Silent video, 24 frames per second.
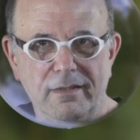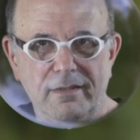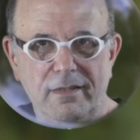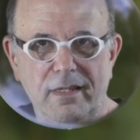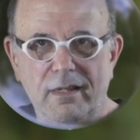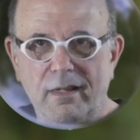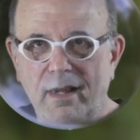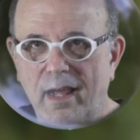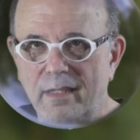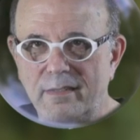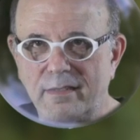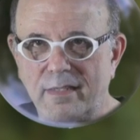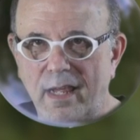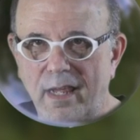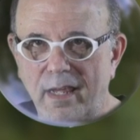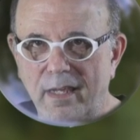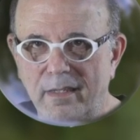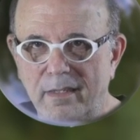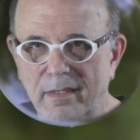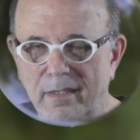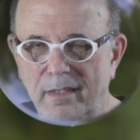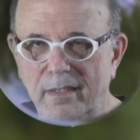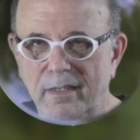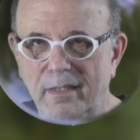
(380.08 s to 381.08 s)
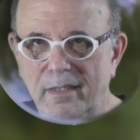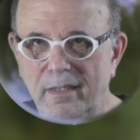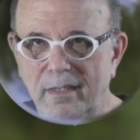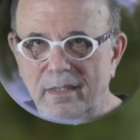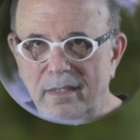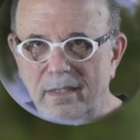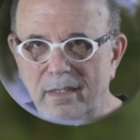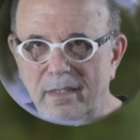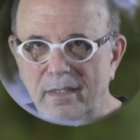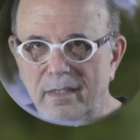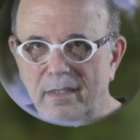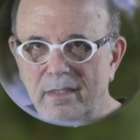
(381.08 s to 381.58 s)
dare I say it,
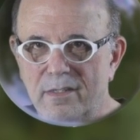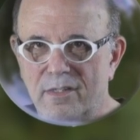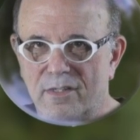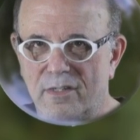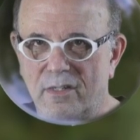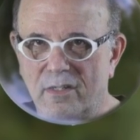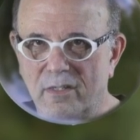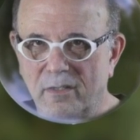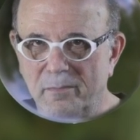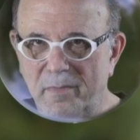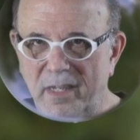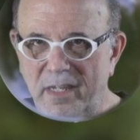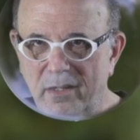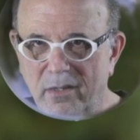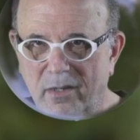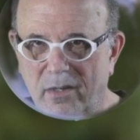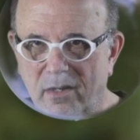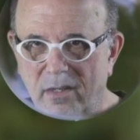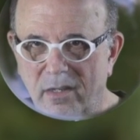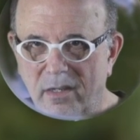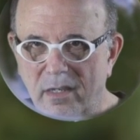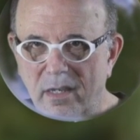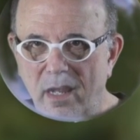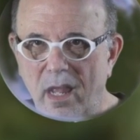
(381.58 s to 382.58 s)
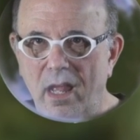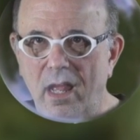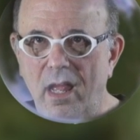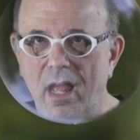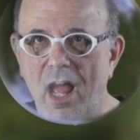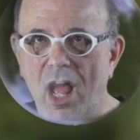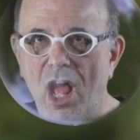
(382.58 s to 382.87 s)
circle me on...